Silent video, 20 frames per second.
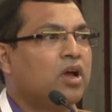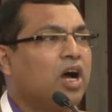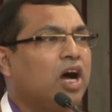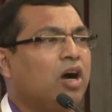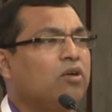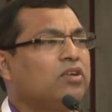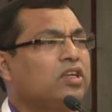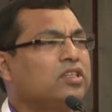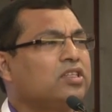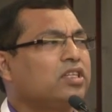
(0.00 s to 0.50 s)

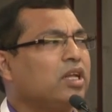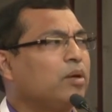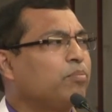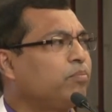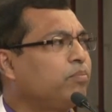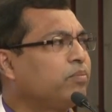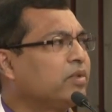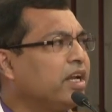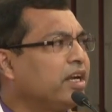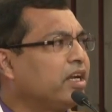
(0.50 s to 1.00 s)
how does it
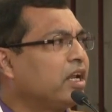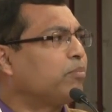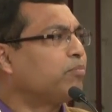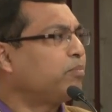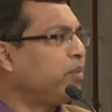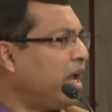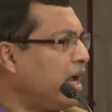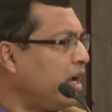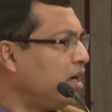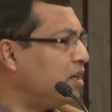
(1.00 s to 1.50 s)
get
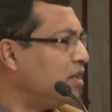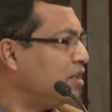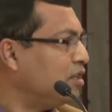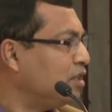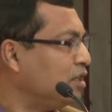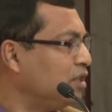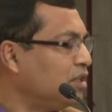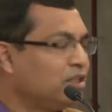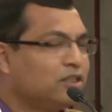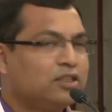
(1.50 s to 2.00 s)
applied
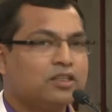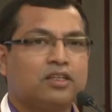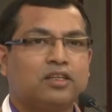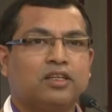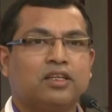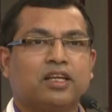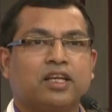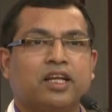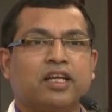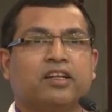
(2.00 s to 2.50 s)

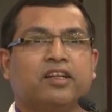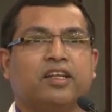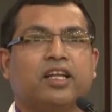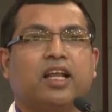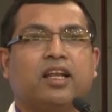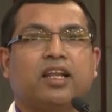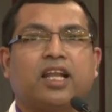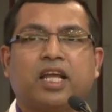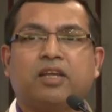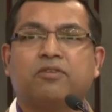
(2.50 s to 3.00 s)
in
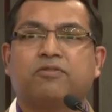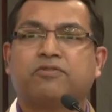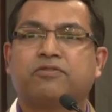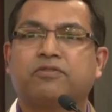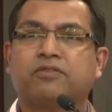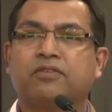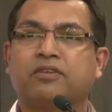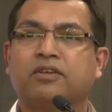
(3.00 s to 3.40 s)
real life?